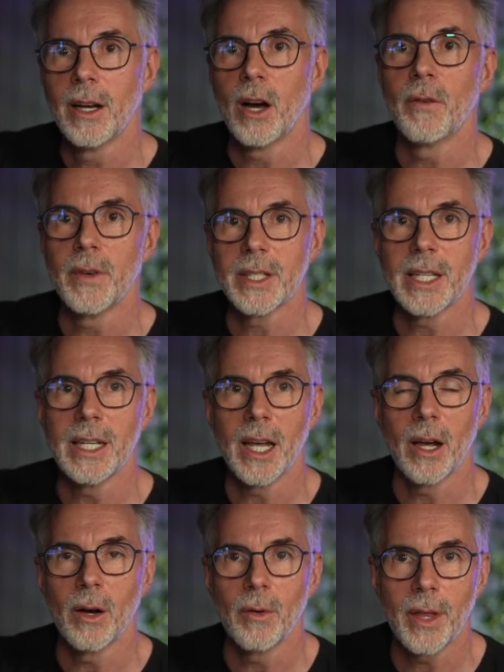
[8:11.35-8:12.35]
Obviously
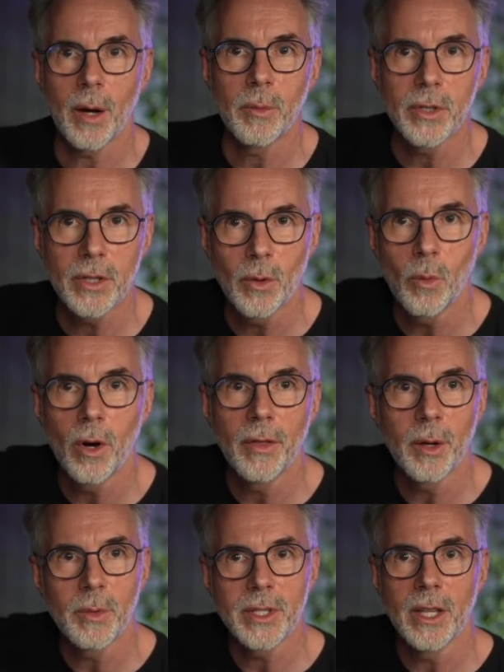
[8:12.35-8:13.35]
now that was the one
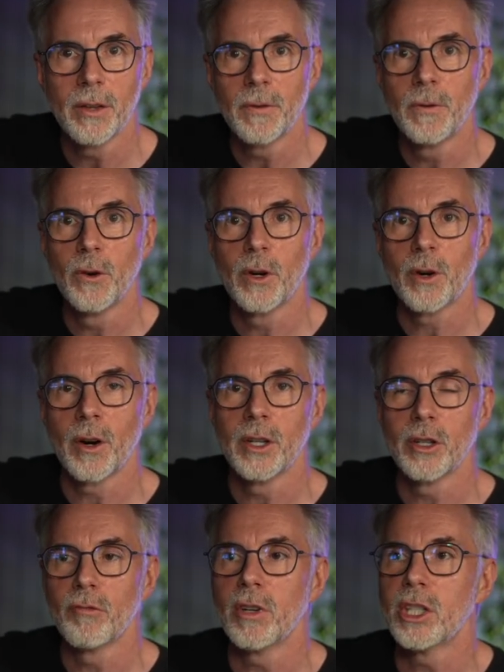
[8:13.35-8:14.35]
that was in the
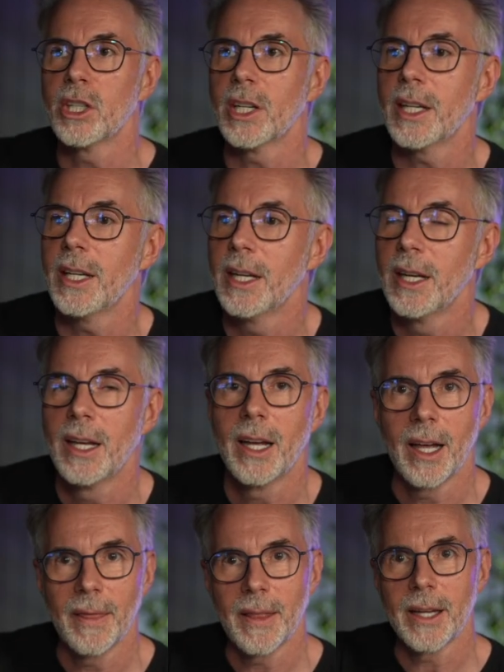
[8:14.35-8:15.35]
foreground originally,
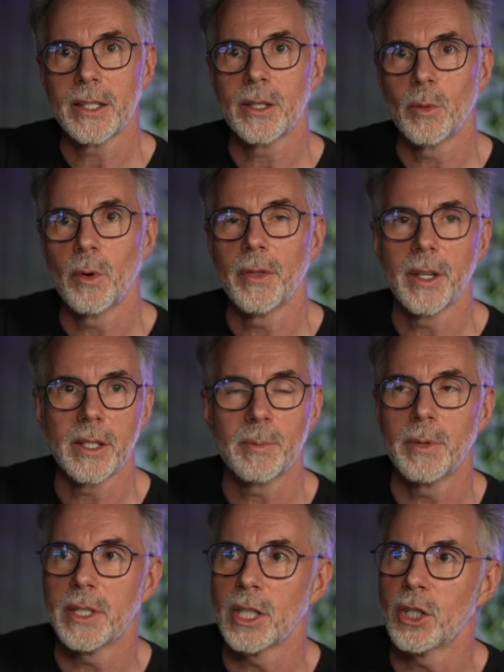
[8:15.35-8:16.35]
and that's the one that's
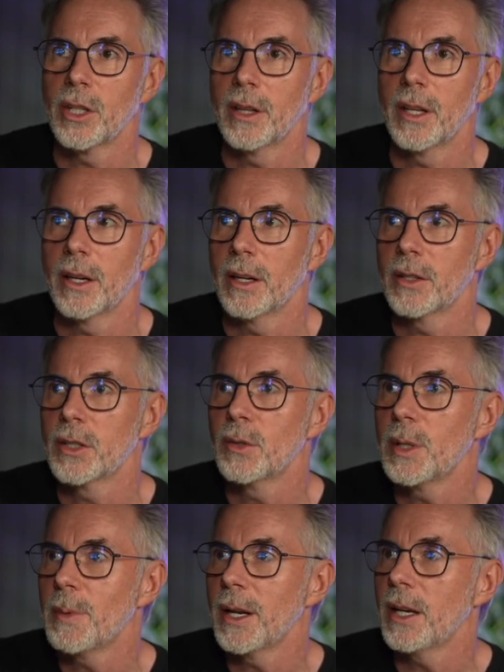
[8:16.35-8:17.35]
positioned there. So
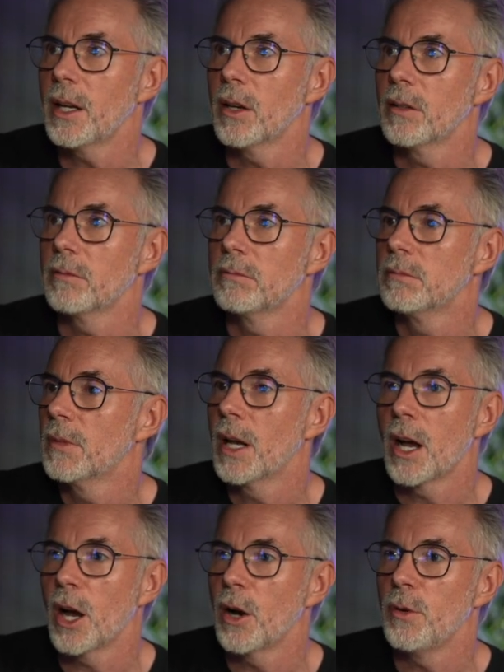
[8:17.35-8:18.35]
depending on
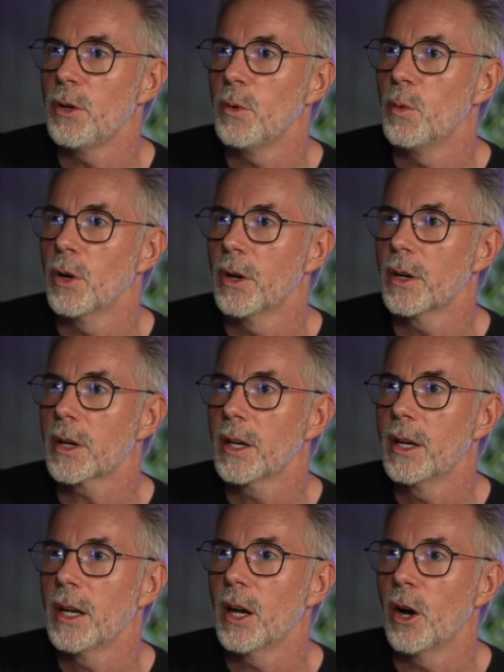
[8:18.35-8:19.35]
how you work
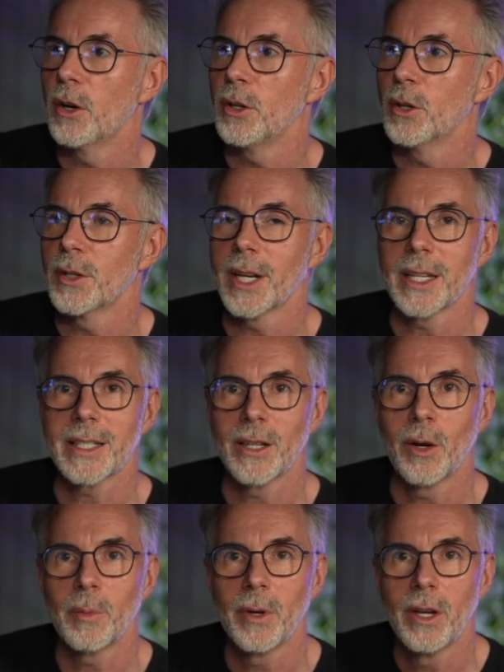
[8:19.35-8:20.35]
on your
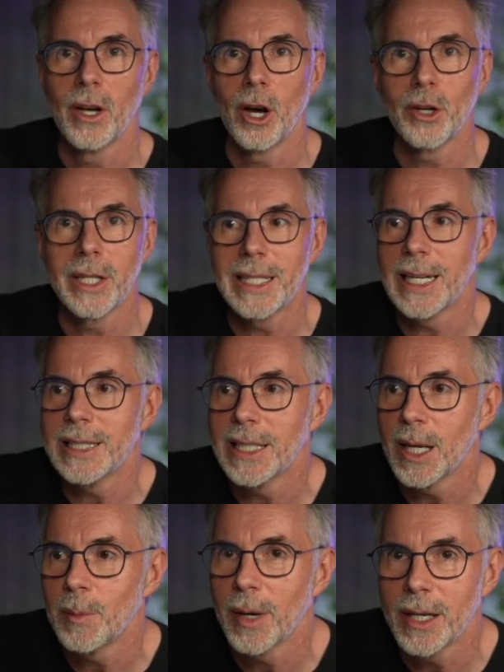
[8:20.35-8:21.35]
desktop on a
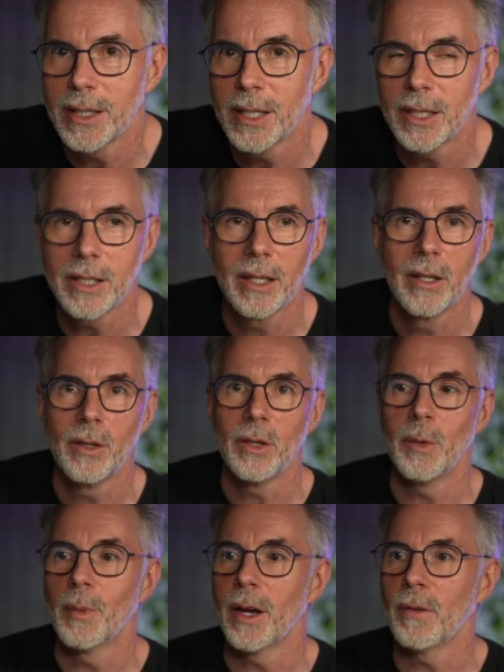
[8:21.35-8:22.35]
day-to-day basis,
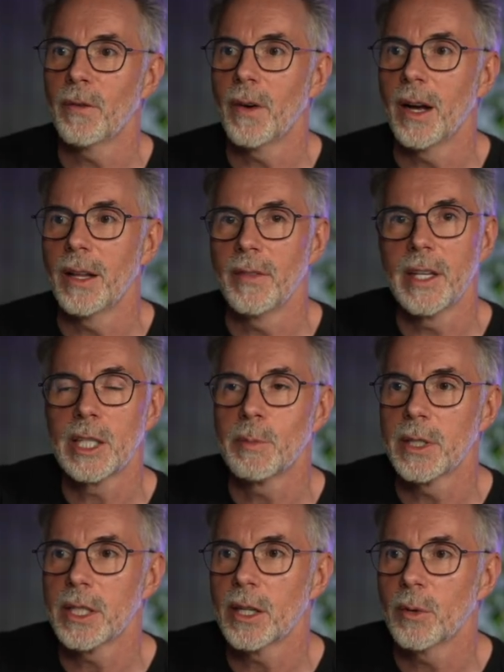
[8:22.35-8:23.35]
you might find this
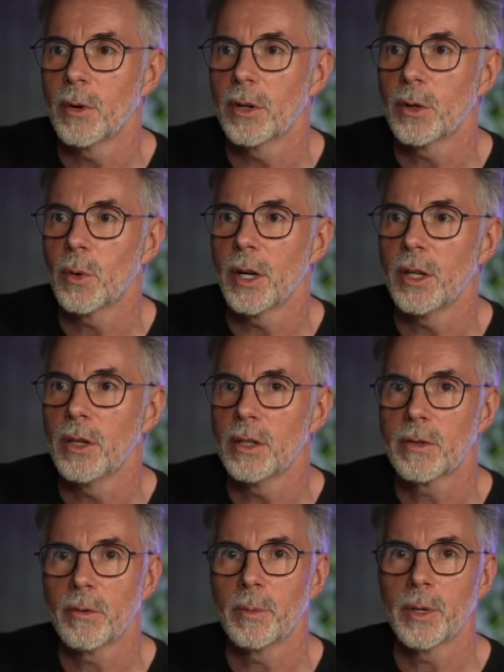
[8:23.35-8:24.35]
particular one quite
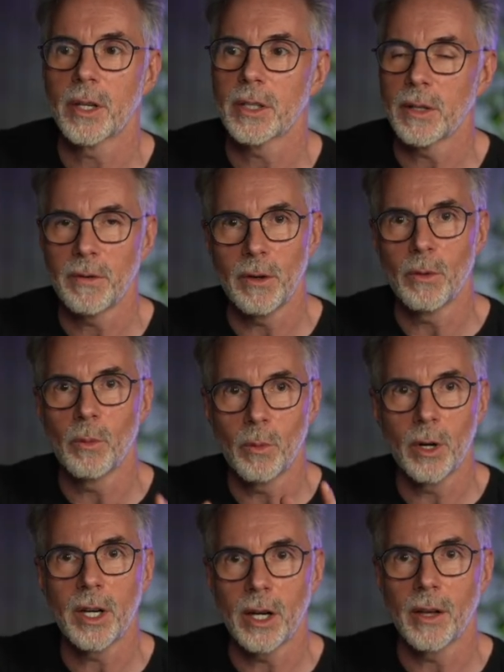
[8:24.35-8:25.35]
useful, because if you're
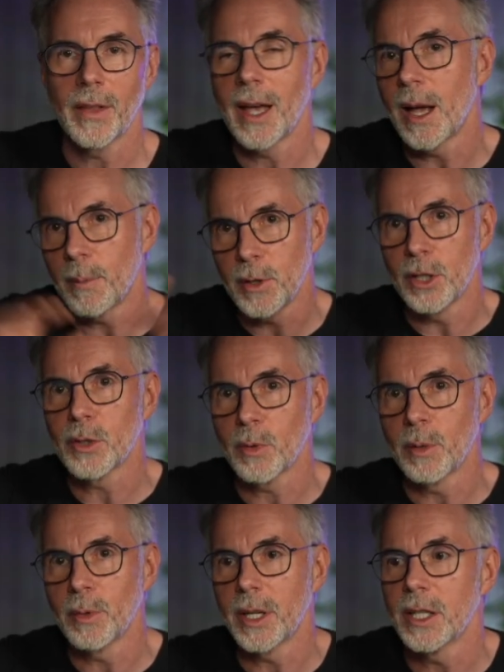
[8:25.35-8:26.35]
working on the app and you just
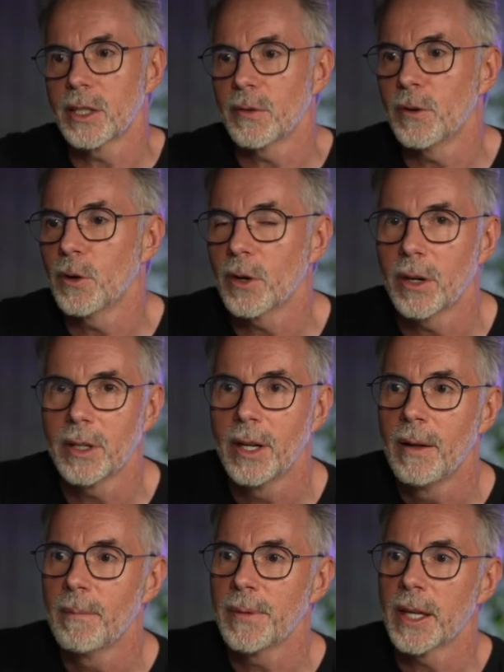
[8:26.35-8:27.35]
want to bring it to the foreground,
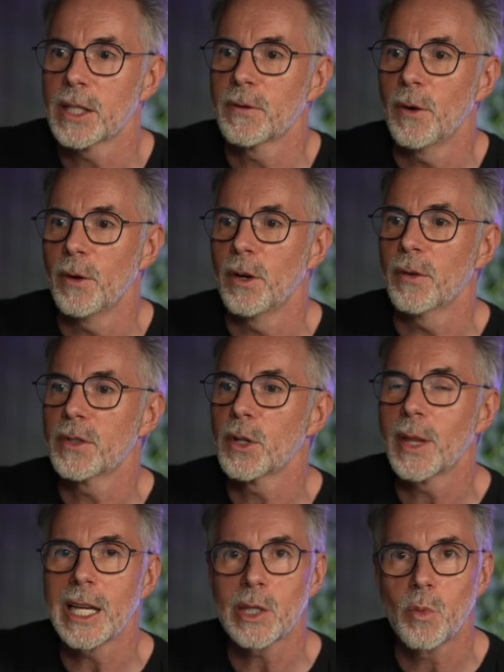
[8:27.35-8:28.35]
that's fair enough. So
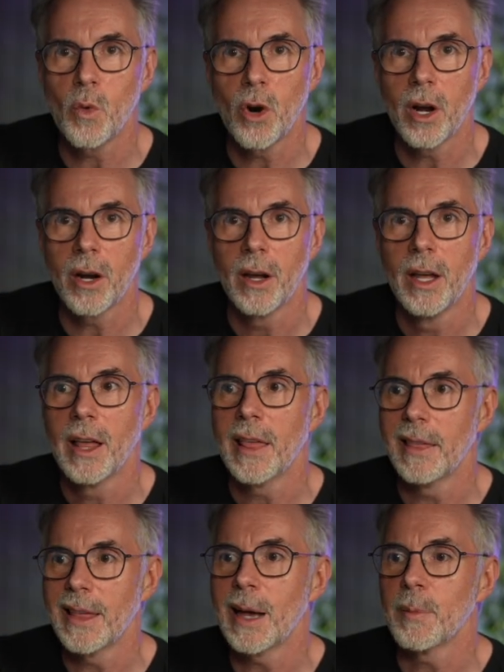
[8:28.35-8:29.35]
that's where
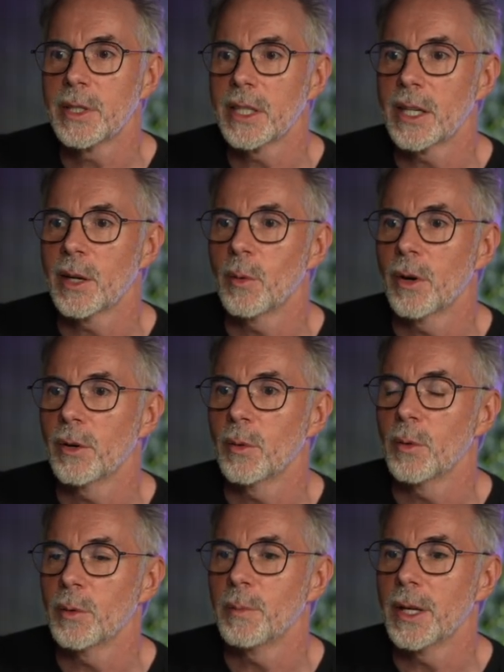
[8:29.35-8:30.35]
that particular one
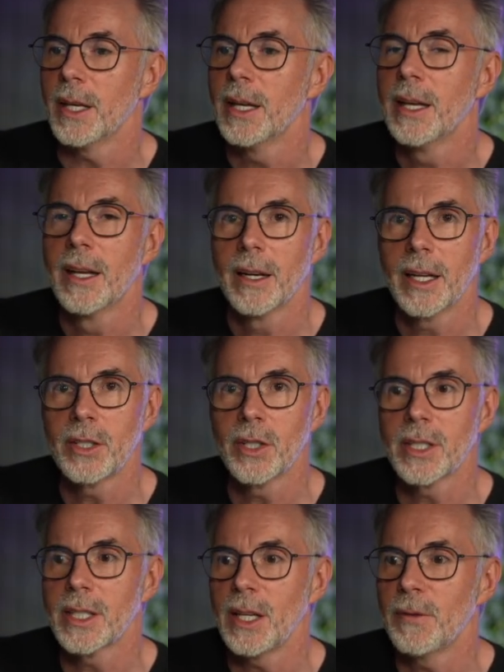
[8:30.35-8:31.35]
would be. Let's
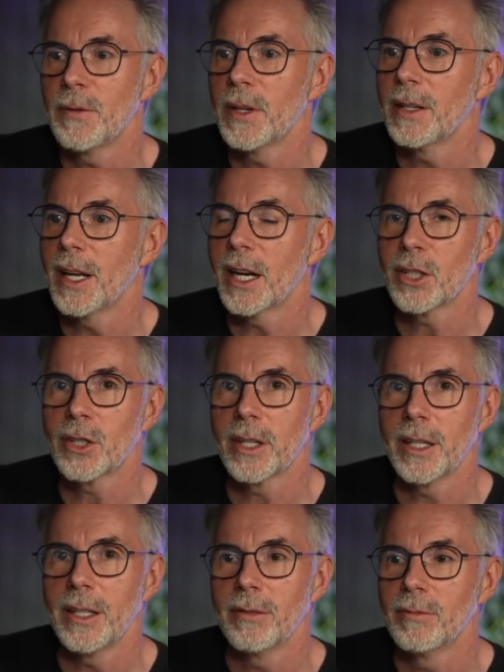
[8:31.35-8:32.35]
just see if it
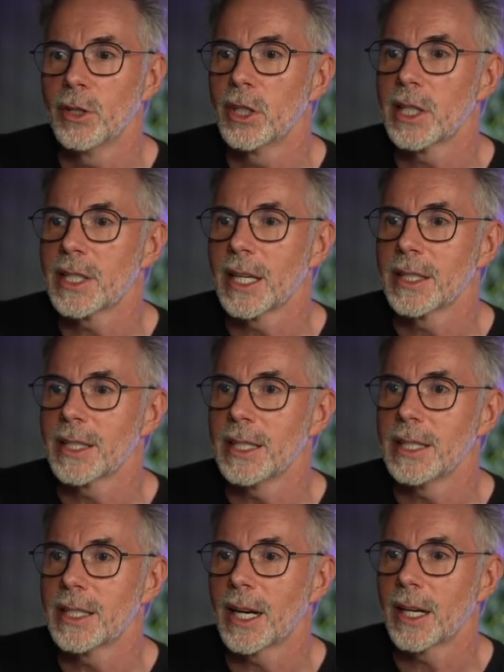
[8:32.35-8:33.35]
actually understands
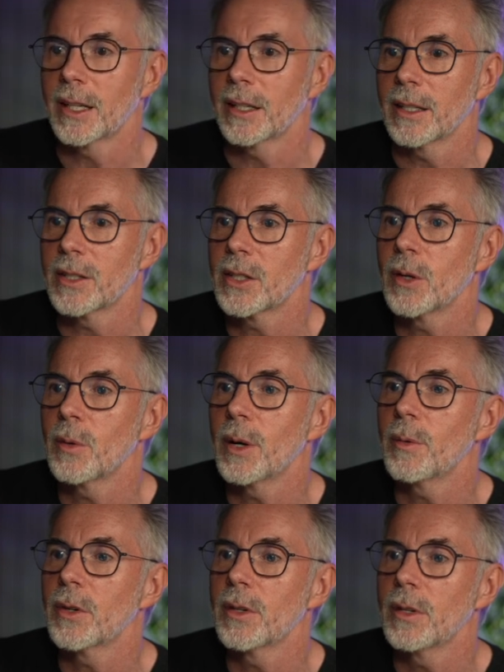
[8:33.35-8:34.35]
these titles. So
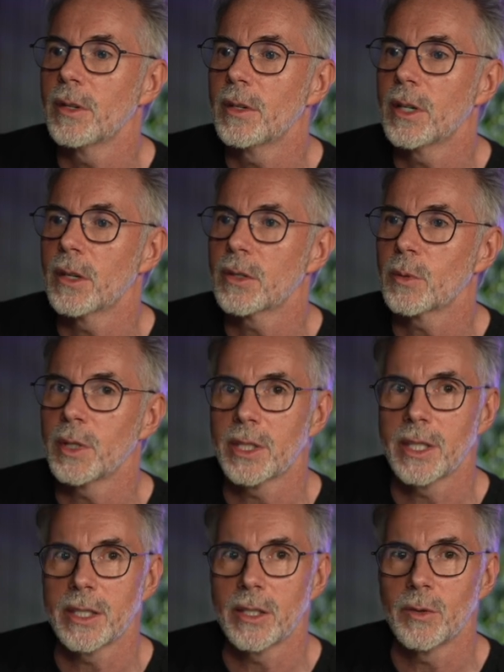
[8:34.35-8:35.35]
I'm going to now switch
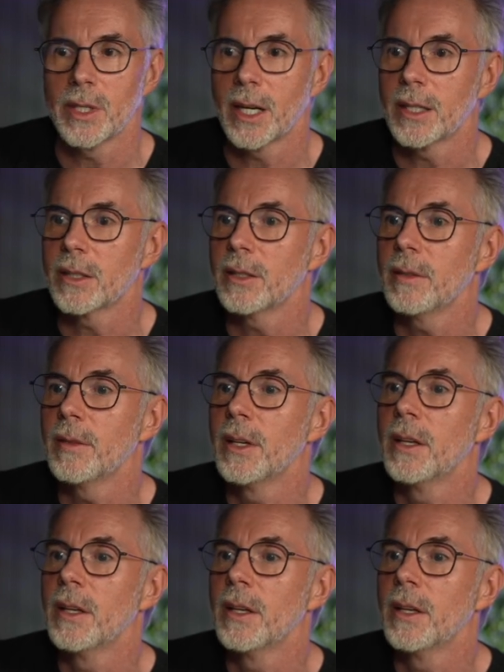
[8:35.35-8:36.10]
this to title.